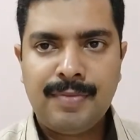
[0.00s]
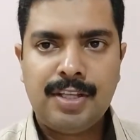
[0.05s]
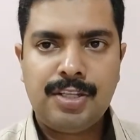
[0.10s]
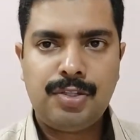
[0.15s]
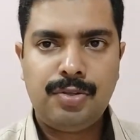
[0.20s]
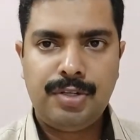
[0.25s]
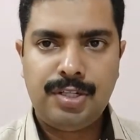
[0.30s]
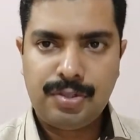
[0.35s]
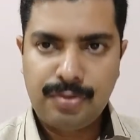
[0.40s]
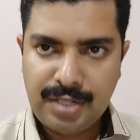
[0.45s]

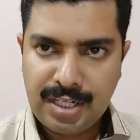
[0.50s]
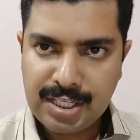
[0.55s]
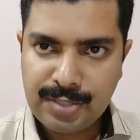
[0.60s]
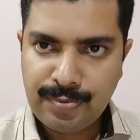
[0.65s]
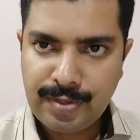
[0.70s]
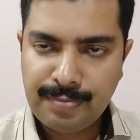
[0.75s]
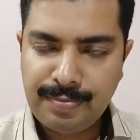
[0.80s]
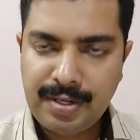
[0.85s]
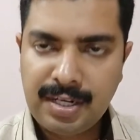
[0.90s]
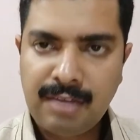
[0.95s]
So in today's
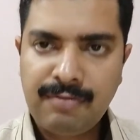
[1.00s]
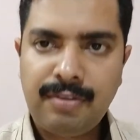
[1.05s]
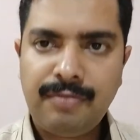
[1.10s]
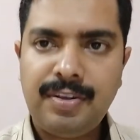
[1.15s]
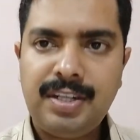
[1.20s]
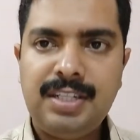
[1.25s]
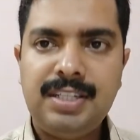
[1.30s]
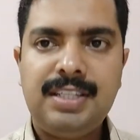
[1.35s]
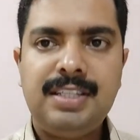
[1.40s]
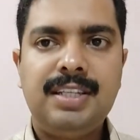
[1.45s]
webinar, we
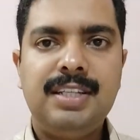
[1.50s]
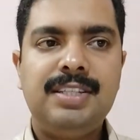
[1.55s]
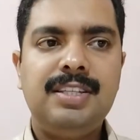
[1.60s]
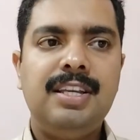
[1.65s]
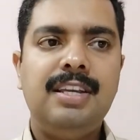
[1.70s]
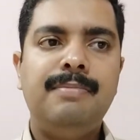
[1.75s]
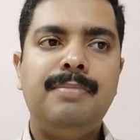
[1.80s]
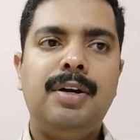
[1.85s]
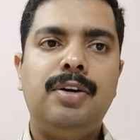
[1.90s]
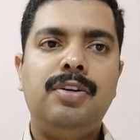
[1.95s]
were
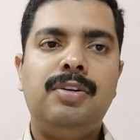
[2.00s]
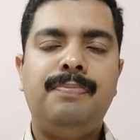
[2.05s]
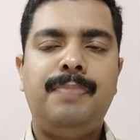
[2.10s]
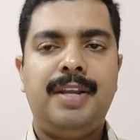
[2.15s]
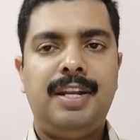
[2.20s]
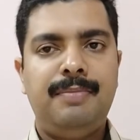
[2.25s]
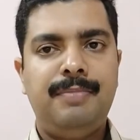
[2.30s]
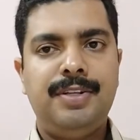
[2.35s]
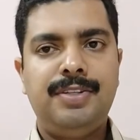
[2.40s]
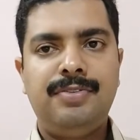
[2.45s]
discussing about
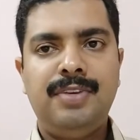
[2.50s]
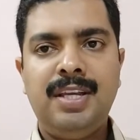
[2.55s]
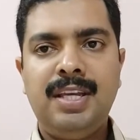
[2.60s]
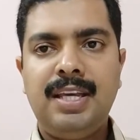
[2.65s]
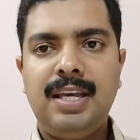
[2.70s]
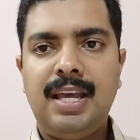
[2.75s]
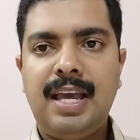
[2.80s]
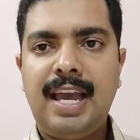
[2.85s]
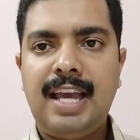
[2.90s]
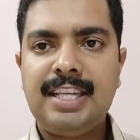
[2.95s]
parametric